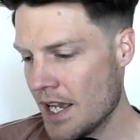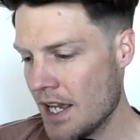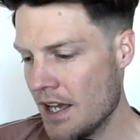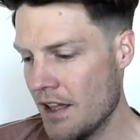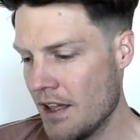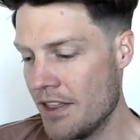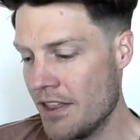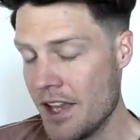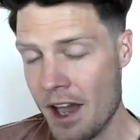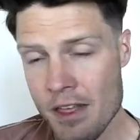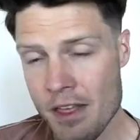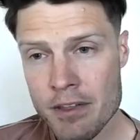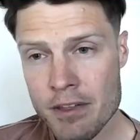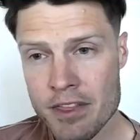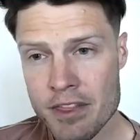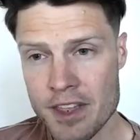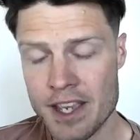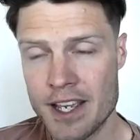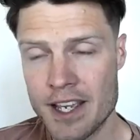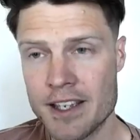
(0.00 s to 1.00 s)
The other
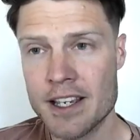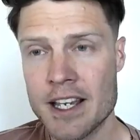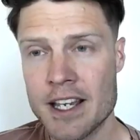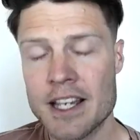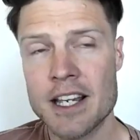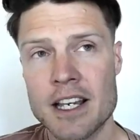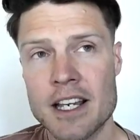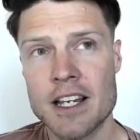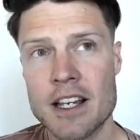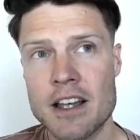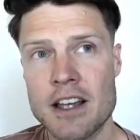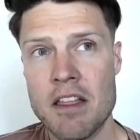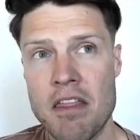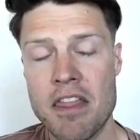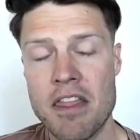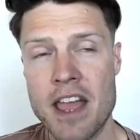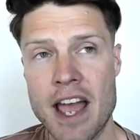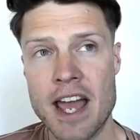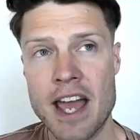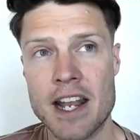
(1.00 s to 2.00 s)
thing
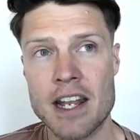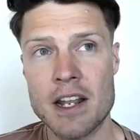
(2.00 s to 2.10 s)
that